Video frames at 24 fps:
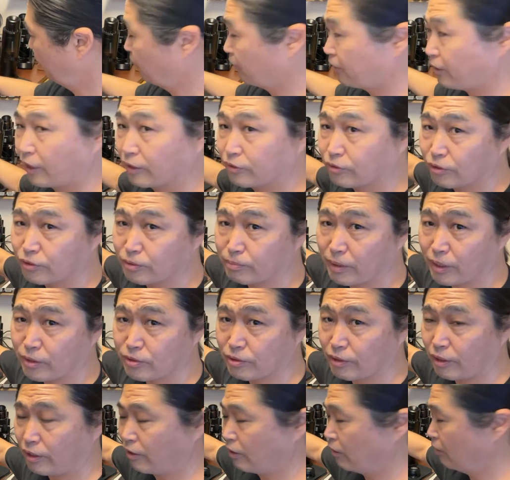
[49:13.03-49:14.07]
Okay, just make
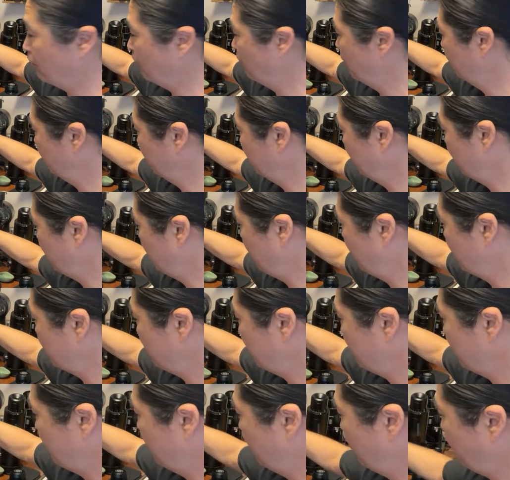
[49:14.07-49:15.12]
sure all the grinds
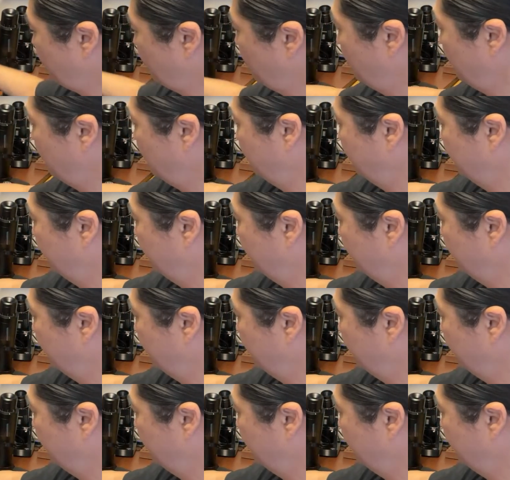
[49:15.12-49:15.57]
go through.